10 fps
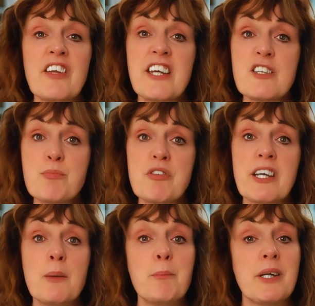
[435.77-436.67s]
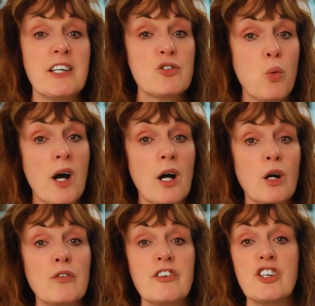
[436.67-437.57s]
these bring in
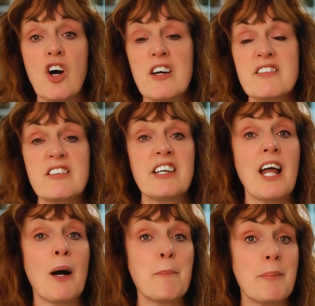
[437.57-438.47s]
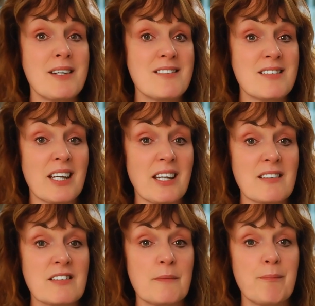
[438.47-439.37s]
B12, niacin, and
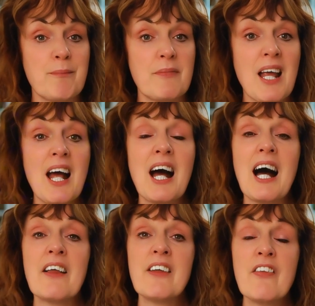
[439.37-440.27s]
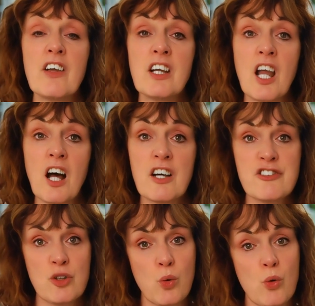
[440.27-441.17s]
B6. And then the
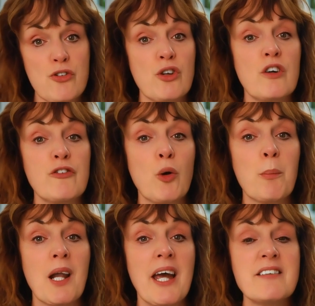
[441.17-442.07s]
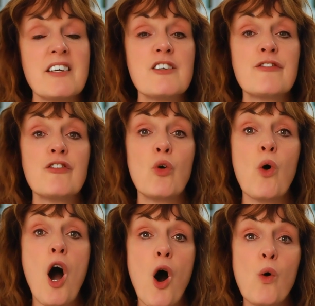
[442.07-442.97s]
last quarter of your plate is
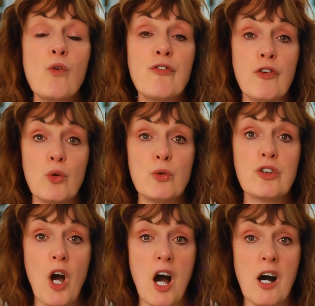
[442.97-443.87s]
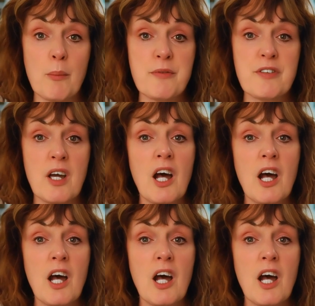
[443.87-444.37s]
for whole food carbs